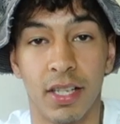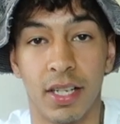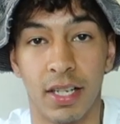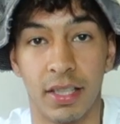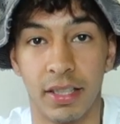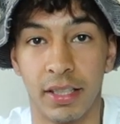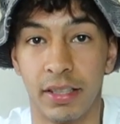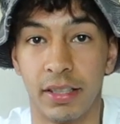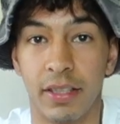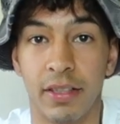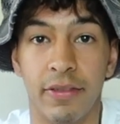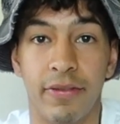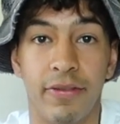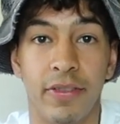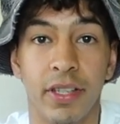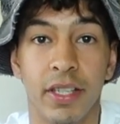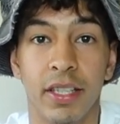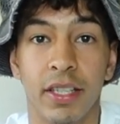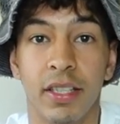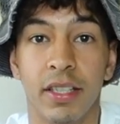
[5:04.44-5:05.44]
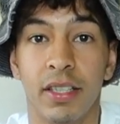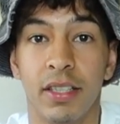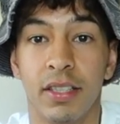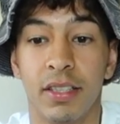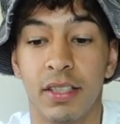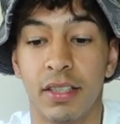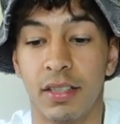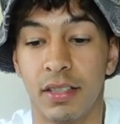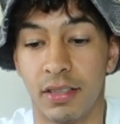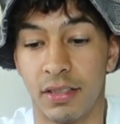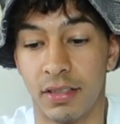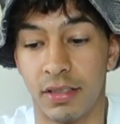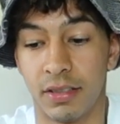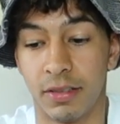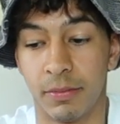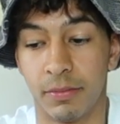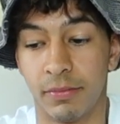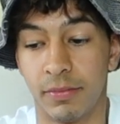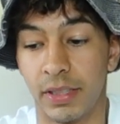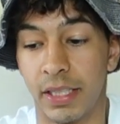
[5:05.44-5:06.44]
lie. Like the fit,
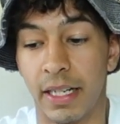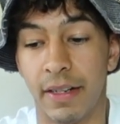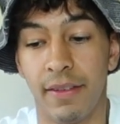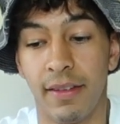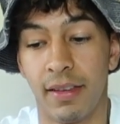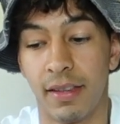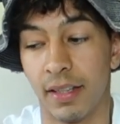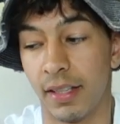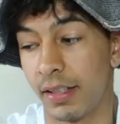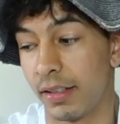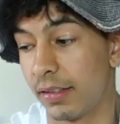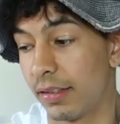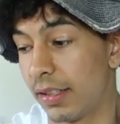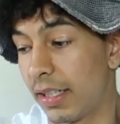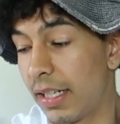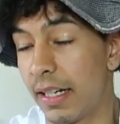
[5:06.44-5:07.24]
um, everything.